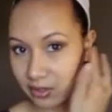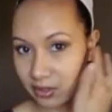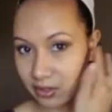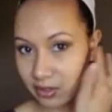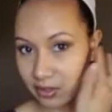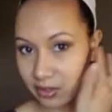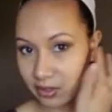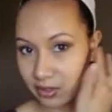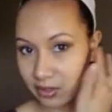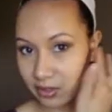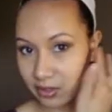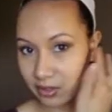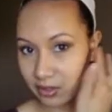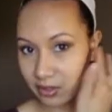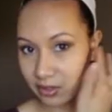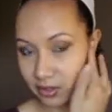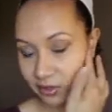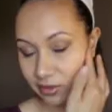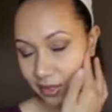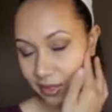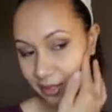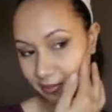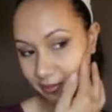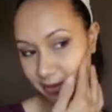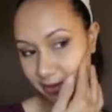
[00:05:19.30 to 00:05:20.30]
I don't
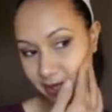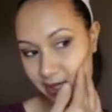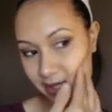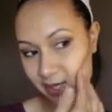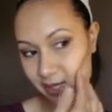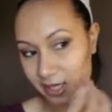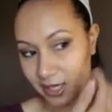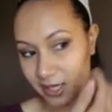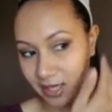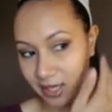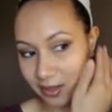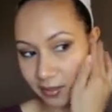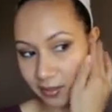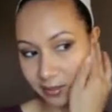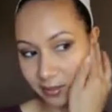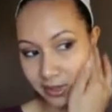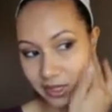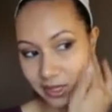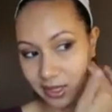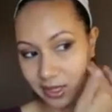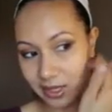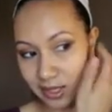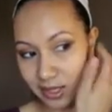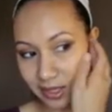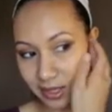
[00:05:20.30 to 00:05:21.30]
contour every day,
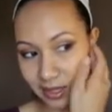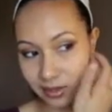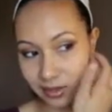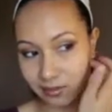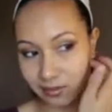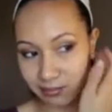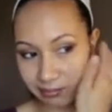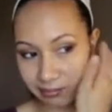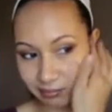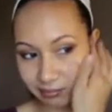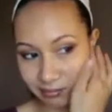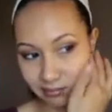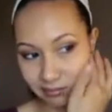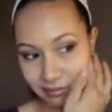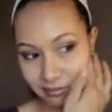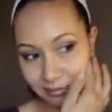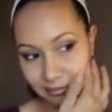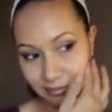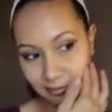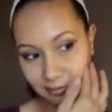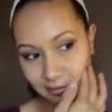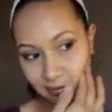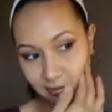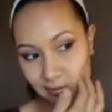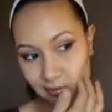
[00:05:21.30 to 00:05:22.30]
only, I
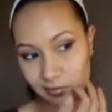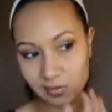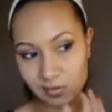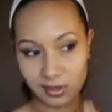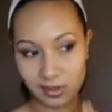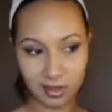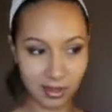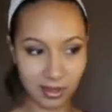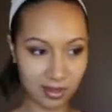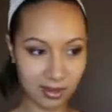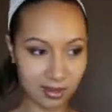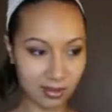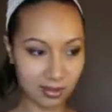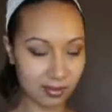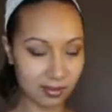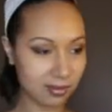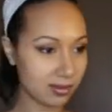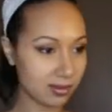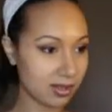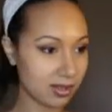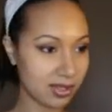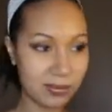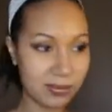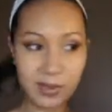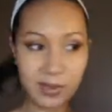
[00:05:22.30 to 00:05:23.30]
don't
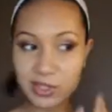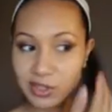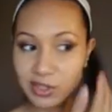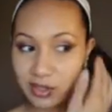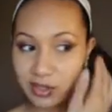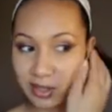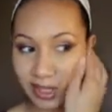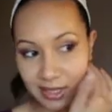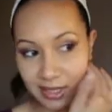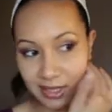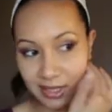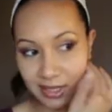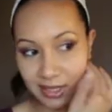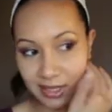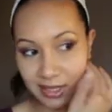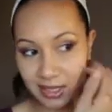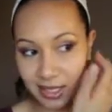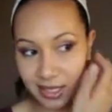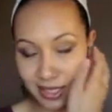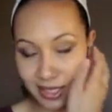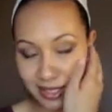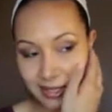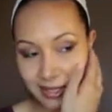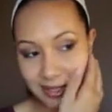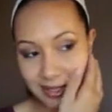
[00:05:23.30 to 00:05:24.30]
know, special nights, I
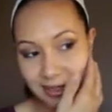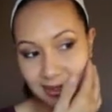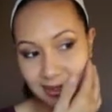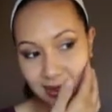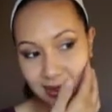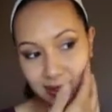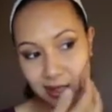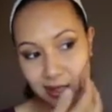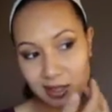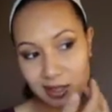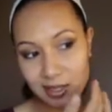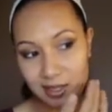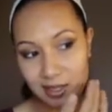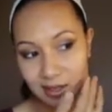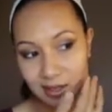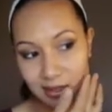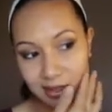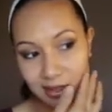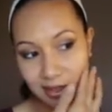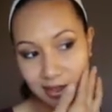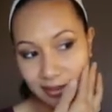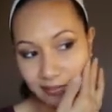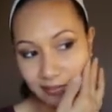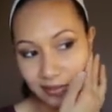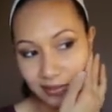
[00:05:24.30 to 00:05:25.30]
guess.
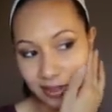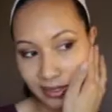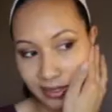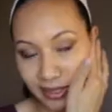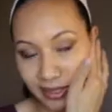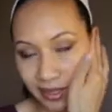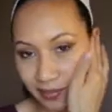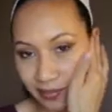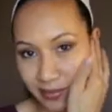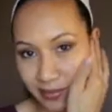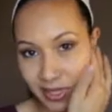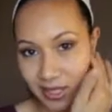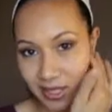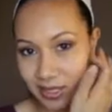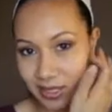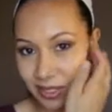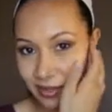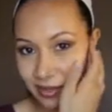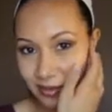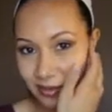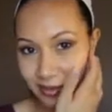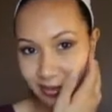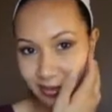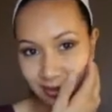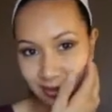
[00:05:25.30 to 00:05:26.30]
I find that it makes
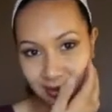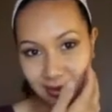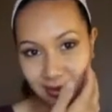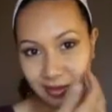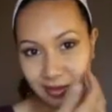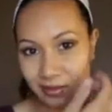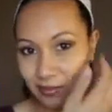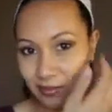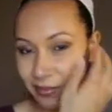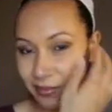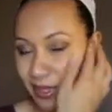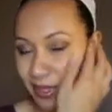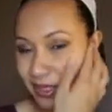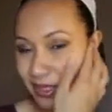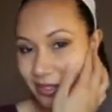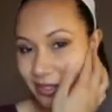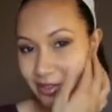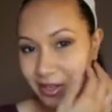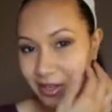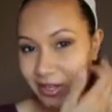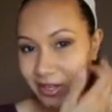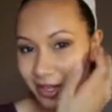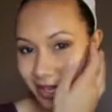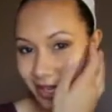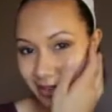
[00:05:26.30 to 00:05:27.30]
you
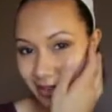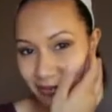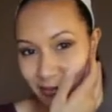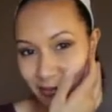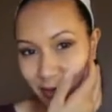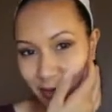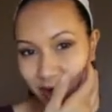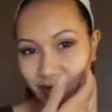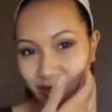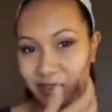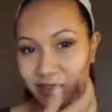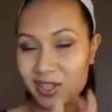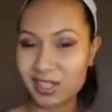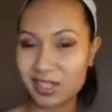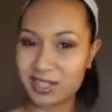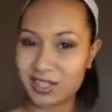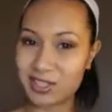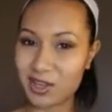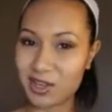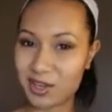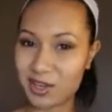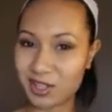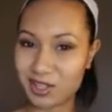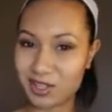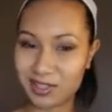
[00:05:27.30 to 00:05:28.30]
kind of have more of an
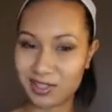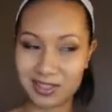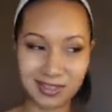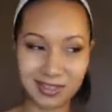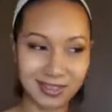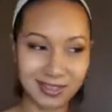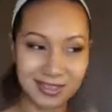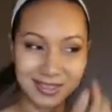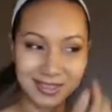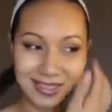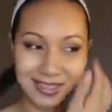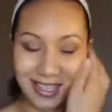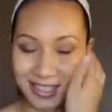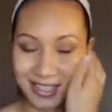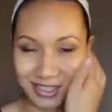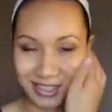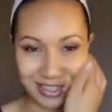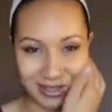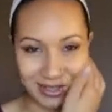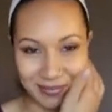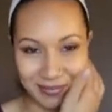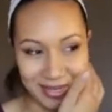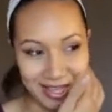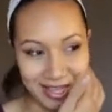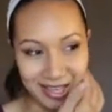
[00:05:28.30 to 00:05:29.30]
exotic look. That's
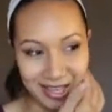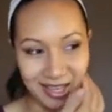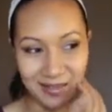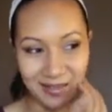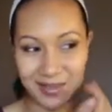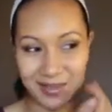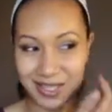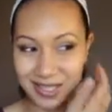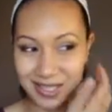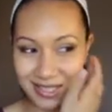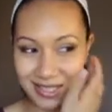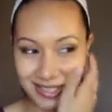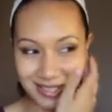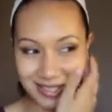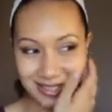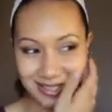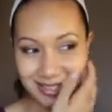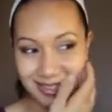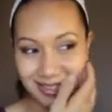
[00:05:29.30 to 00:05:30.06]
just me anyways.